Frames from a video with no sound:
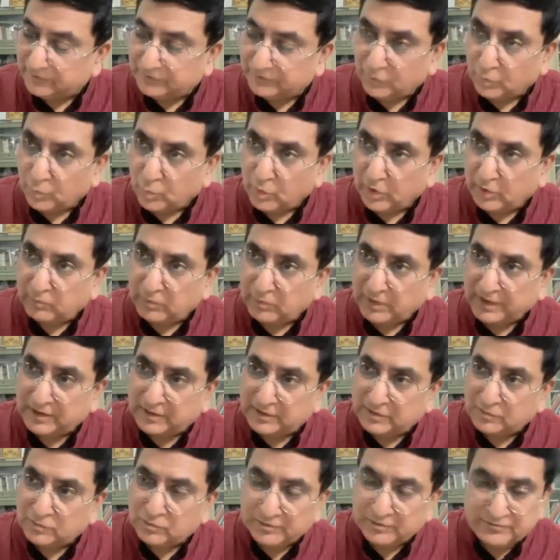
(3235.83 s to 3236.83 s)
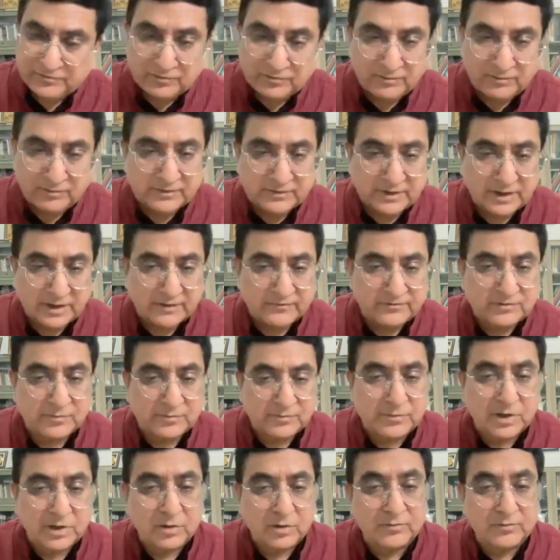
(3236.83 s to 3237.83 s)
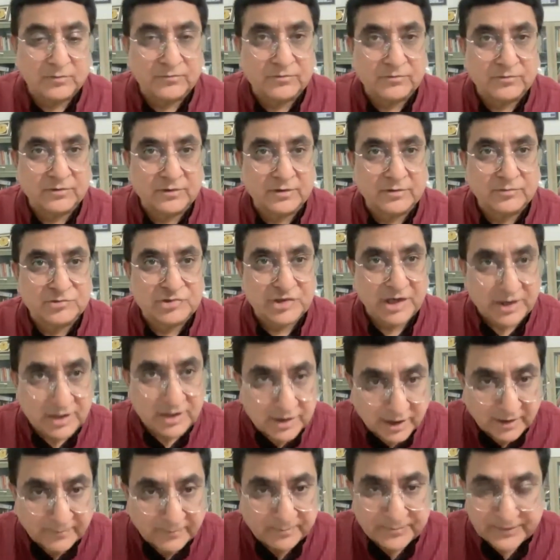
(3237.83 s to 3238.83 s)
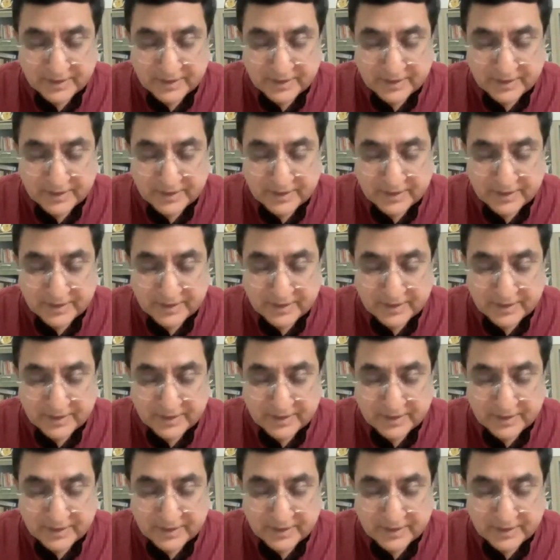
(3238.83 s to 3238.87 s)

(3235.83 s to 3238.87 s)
So when the question was asked about China,